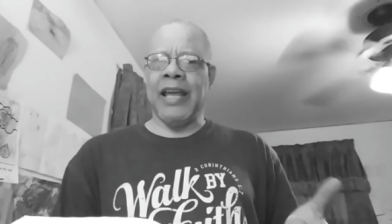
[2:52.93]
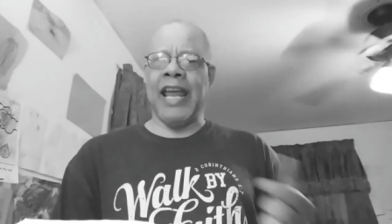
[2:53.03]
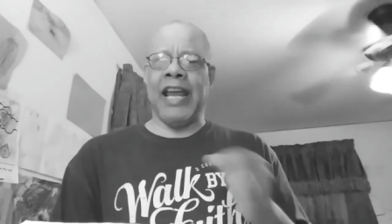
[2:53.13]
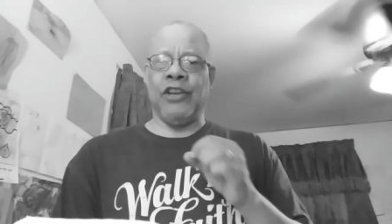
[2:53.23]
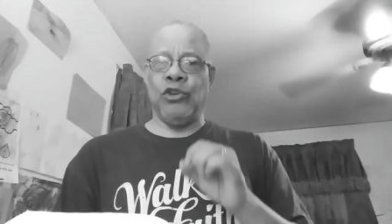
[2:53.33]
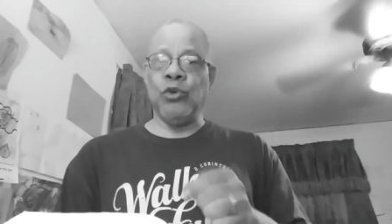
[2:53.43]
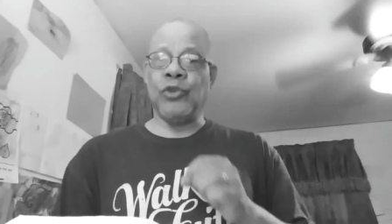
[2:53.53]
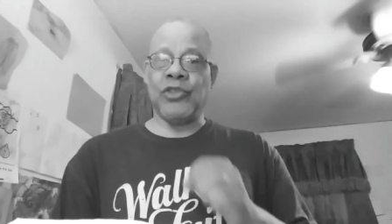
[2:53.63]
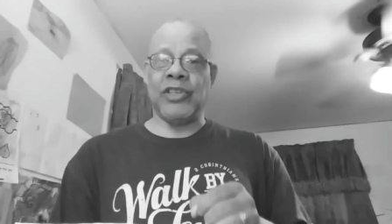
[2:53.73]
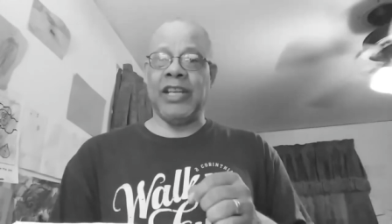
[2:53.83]
and you
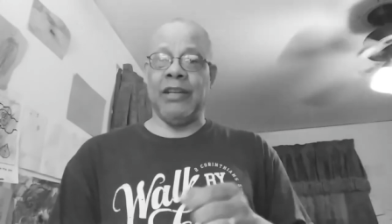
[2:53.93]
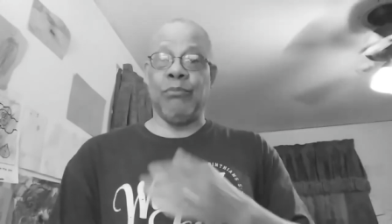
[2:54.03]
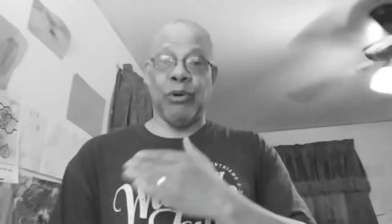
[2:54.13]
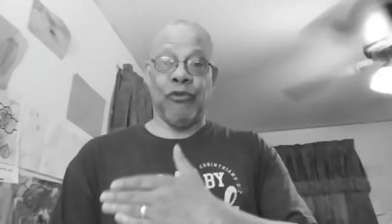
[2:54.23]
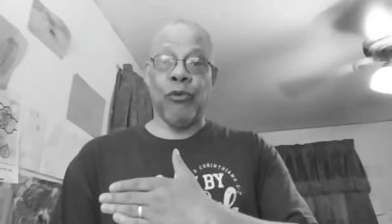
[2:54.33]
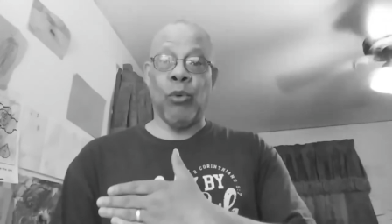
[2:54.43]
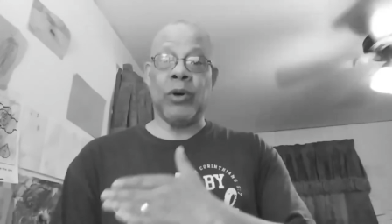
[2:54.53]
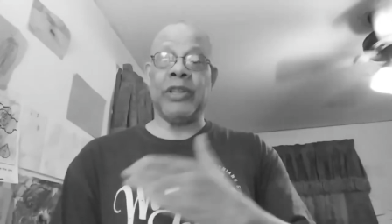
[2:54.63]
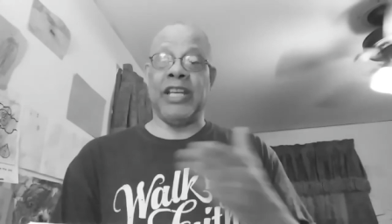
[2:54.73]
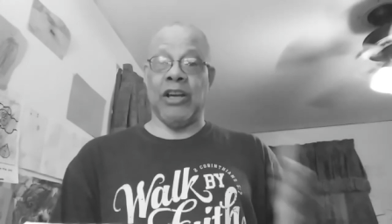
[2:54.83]
sin
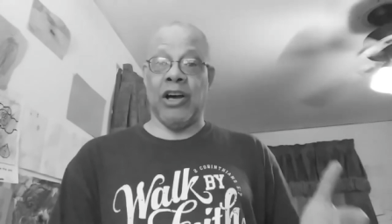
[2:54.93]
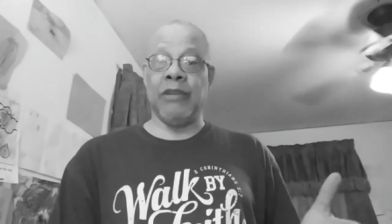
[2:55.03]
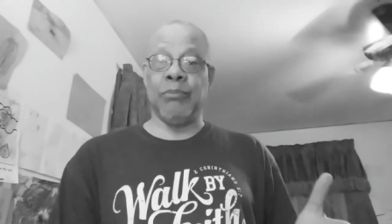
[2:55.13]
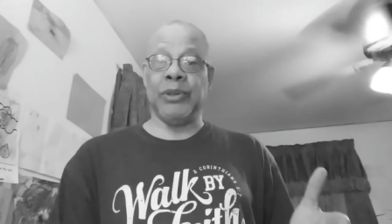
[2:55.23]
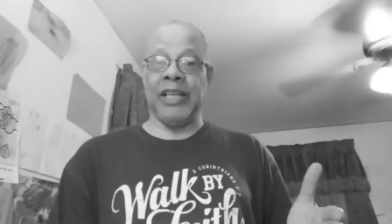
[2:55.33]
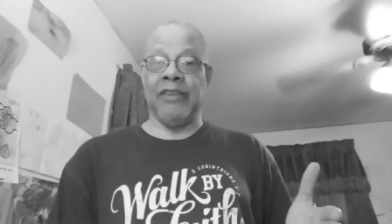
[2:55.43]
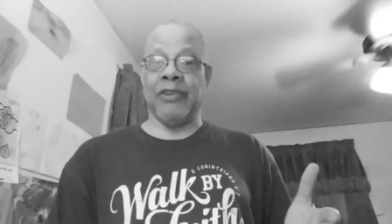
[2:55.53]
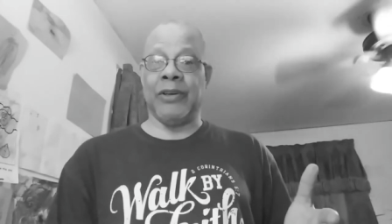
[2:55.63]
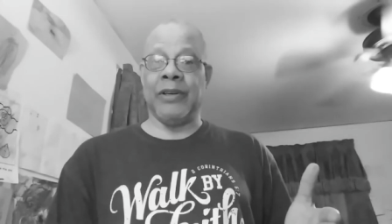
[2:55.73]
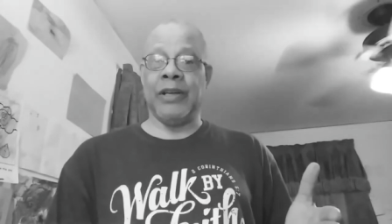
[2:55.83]
before the
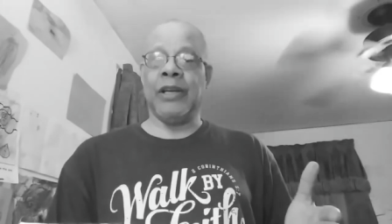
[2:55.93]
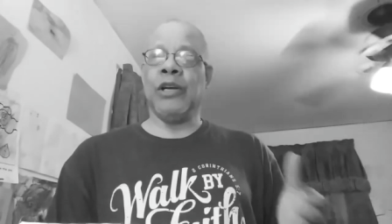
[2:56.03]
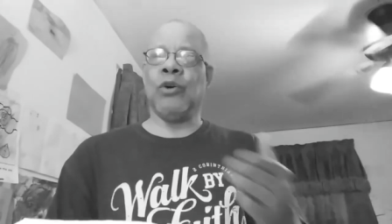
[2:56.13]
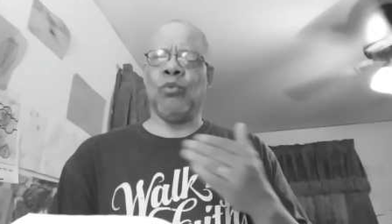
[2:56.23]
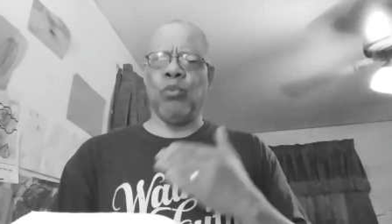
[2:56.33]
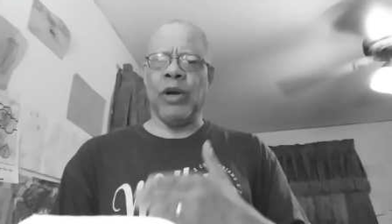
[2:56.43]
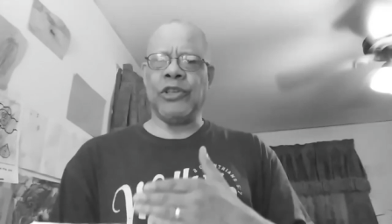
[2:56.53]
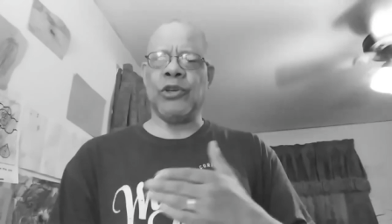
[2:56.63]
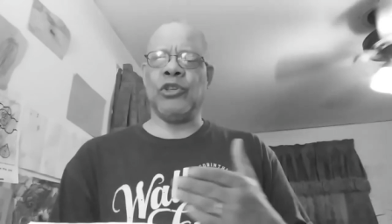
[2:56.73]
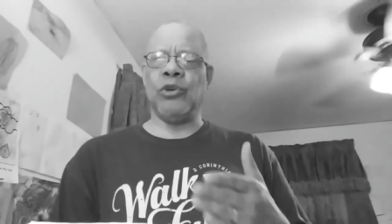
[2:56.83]
unbeliever,
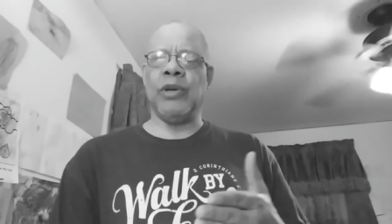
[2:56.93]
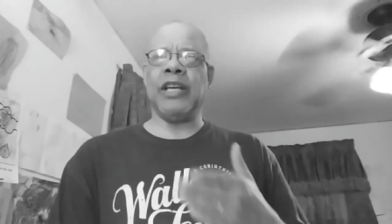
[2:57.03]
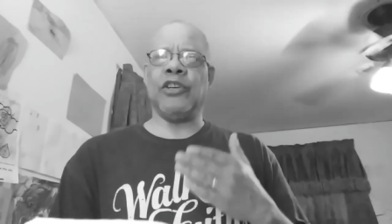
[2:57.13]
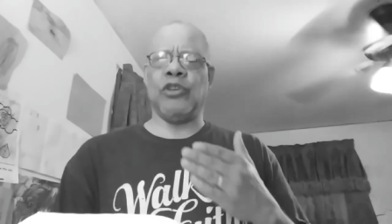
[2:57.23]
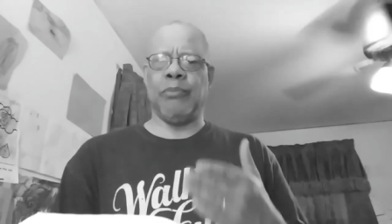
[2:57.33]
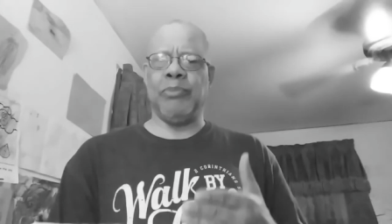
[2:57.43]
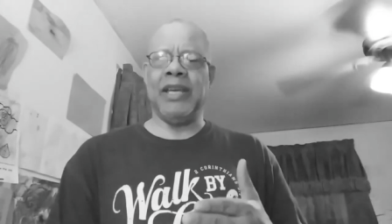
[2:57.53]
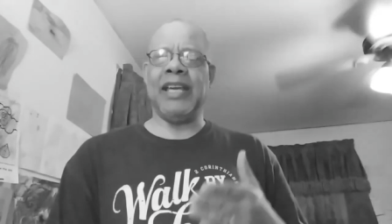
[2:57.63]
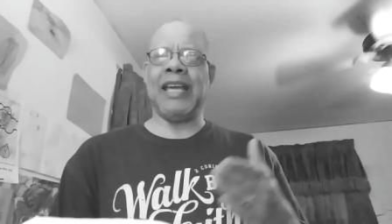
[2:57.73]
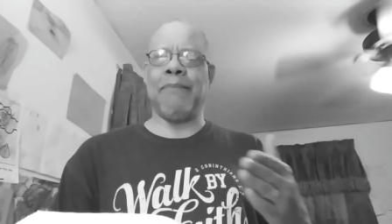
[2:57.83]
what you're doing is you're
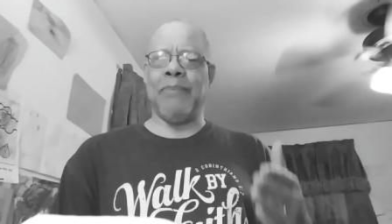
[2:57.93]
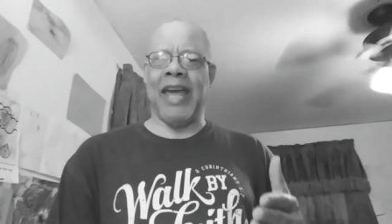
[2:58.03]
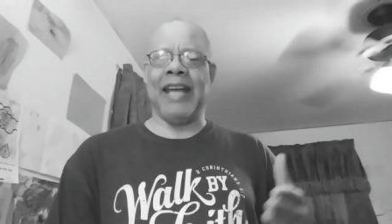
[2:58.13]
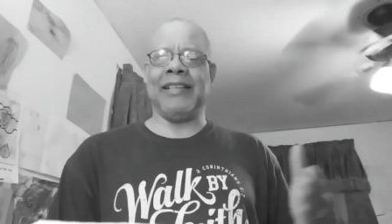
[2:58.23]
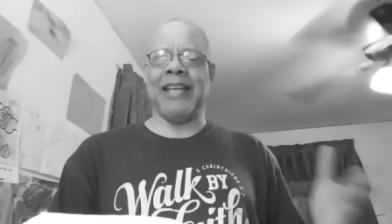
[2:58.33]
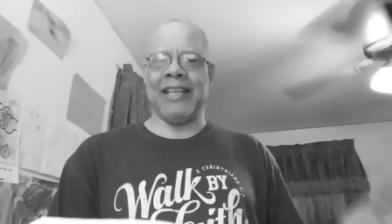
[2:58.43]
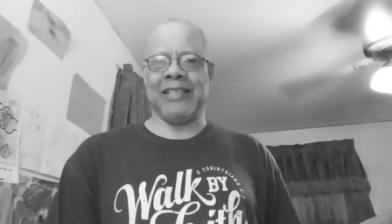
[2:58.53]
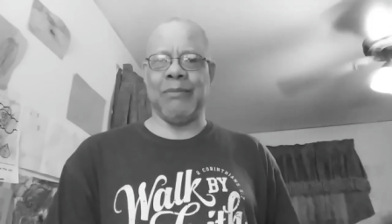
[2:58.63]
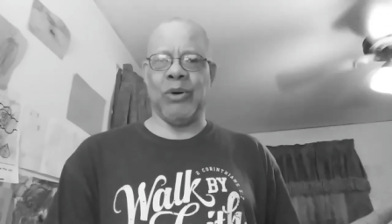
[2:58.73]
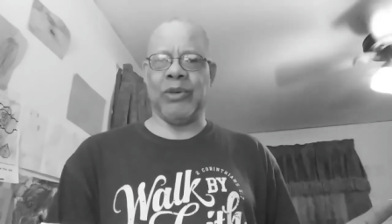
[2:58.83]
being a bad
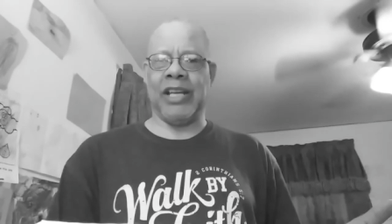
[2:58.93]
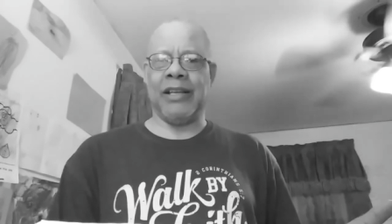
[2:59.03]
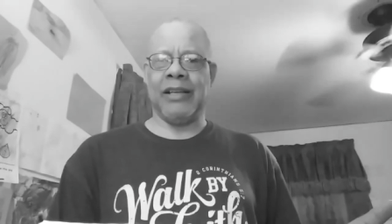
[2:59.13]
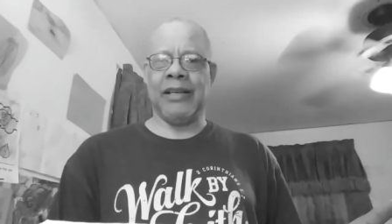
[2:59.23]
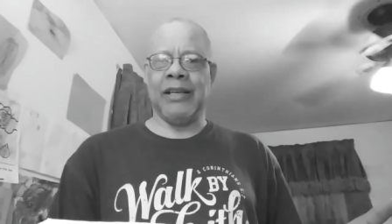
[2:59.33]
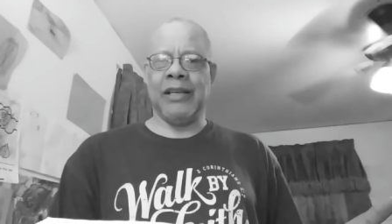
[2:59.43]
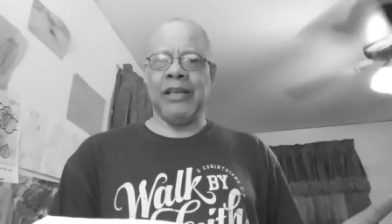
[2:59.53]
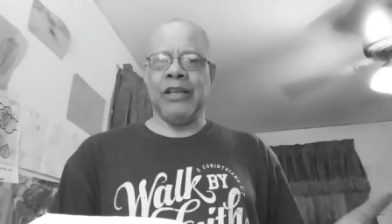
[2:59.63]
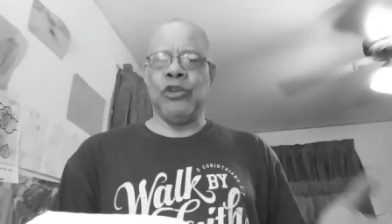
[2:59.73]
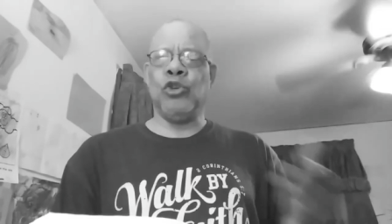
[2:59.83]
testimony.
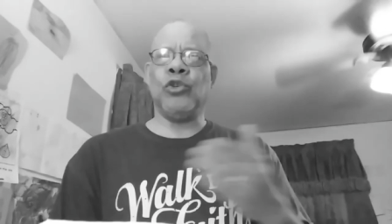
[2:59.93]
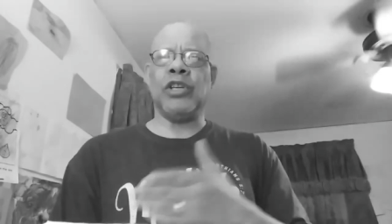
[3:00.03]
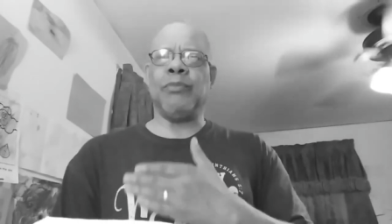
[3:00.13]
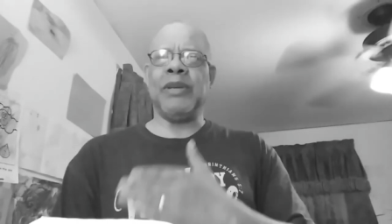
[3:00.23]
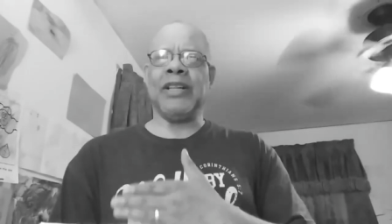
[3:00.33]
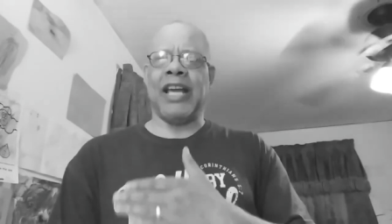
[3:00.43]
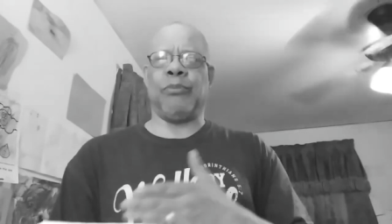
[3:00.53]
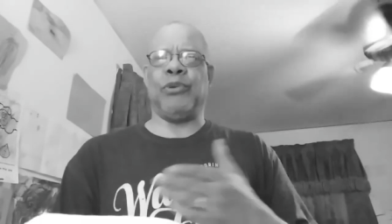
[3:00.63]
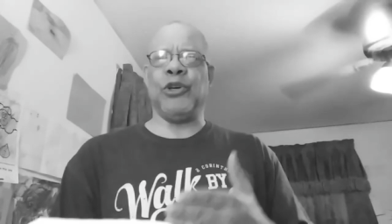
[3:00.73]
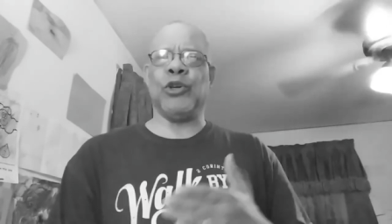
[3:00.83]
You should be
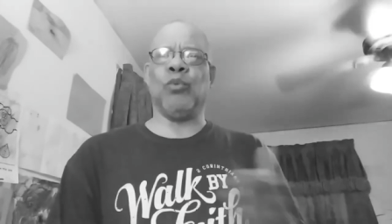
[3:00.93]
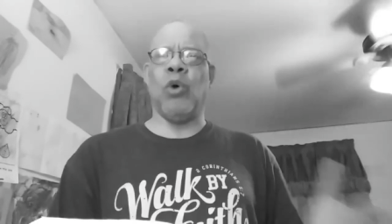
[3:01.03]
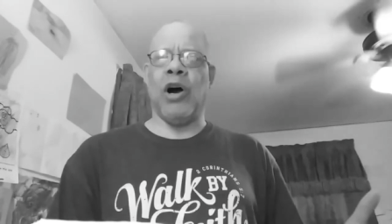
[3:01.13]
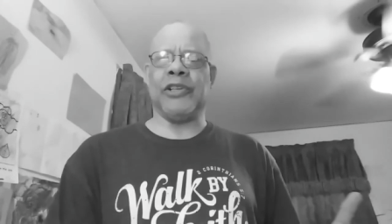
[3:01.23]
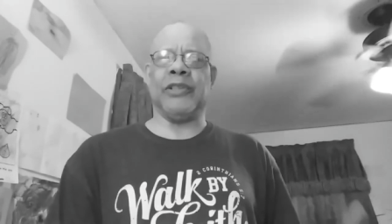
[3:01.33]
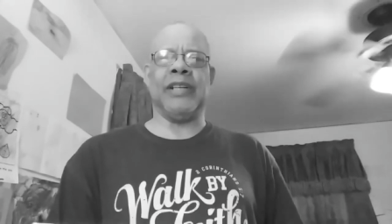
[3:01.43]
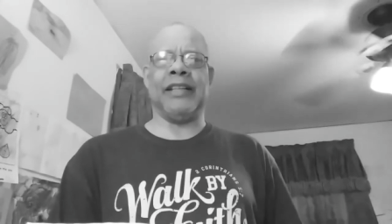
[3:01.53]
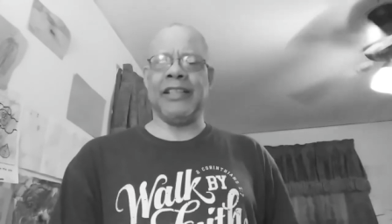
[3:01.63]
like pure water. Now,